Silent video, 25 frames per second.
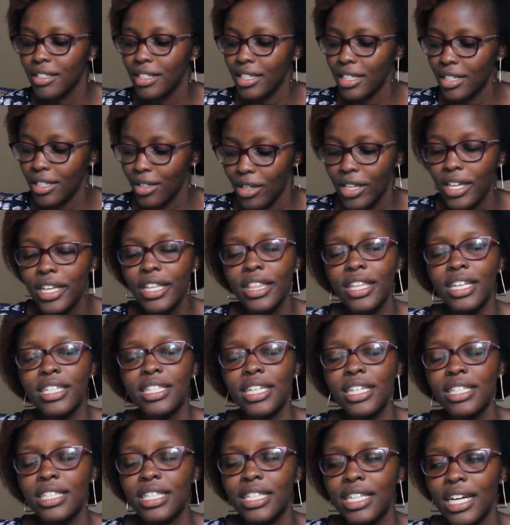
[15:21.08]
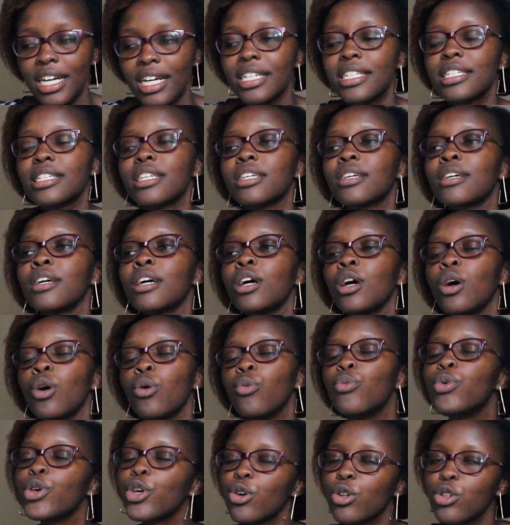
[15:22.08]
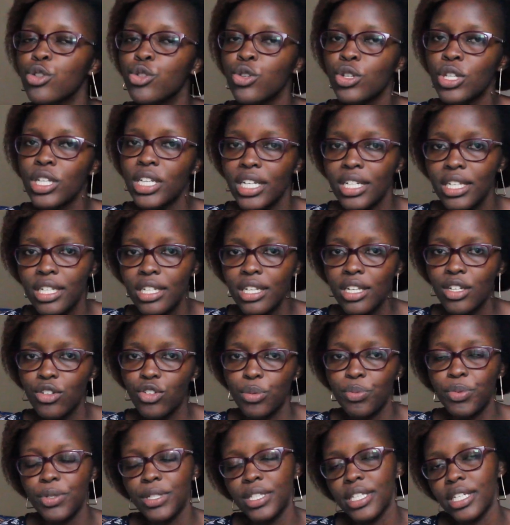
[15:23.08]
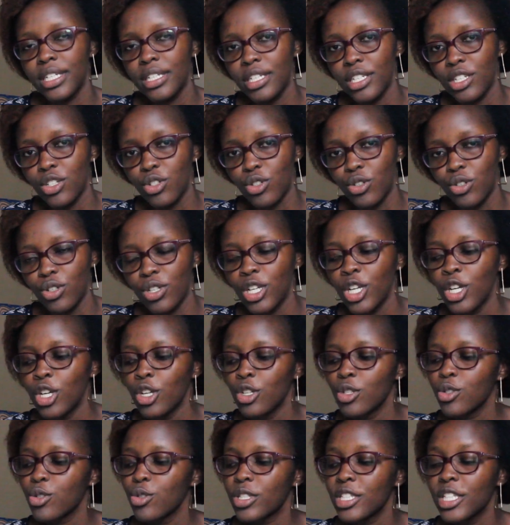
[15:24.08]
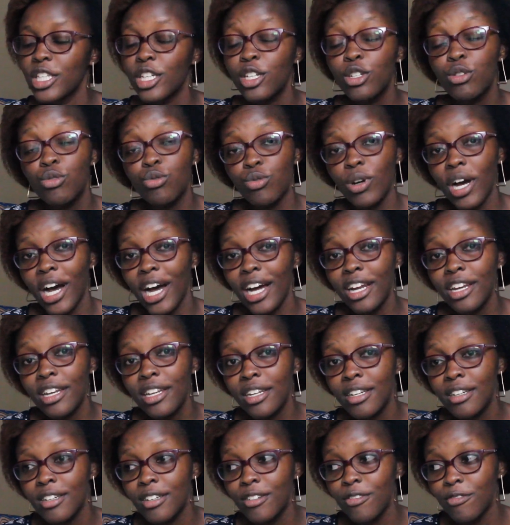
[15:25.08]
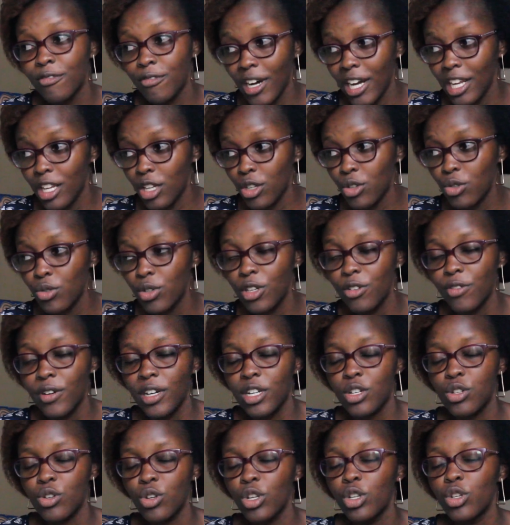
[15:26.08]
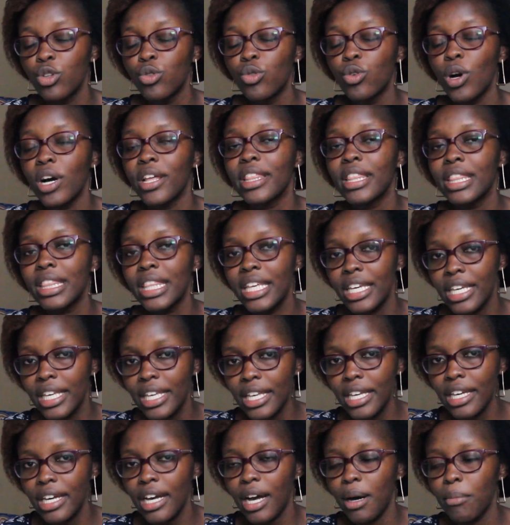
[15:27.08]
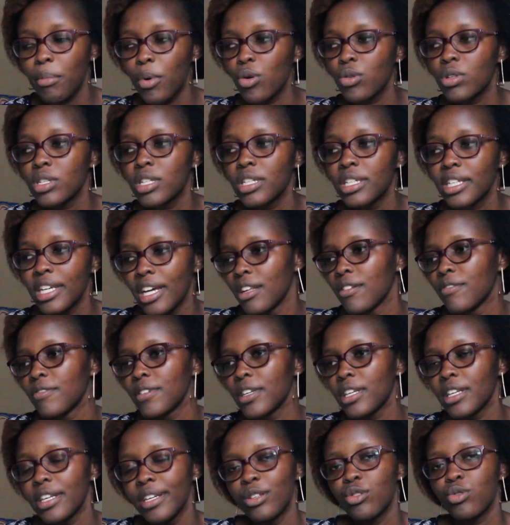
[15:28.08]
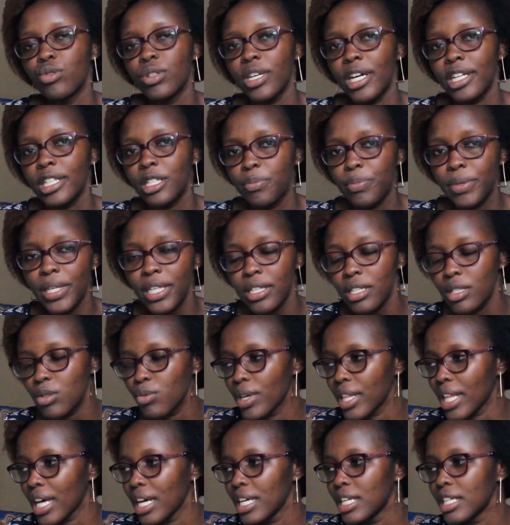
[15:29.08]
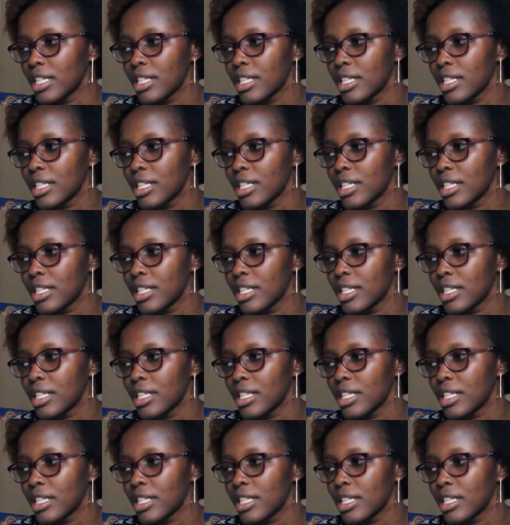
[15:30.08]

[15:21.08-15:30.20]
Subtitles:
in the sense that we also need representation. So seek to add value if at all you are thinking about delving into that space, whether it's